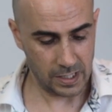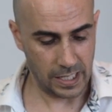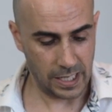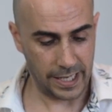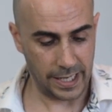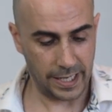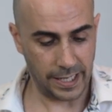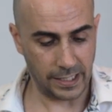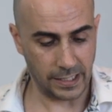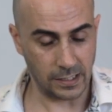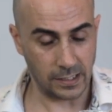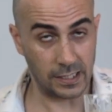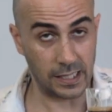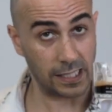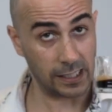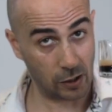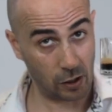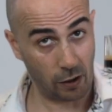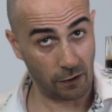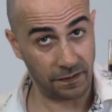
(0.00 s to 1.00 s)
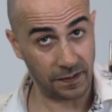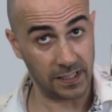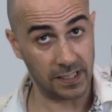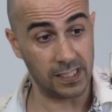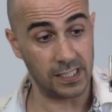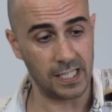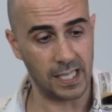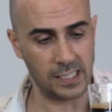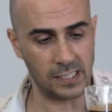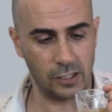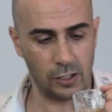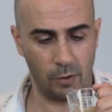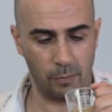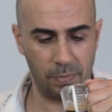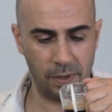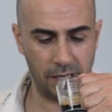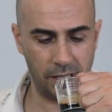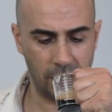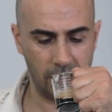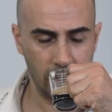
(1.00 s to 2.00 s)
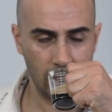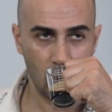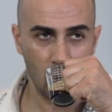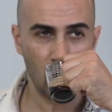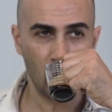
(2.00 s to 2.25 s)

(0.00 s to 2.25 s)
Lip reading: and that coffee did taste a lot better.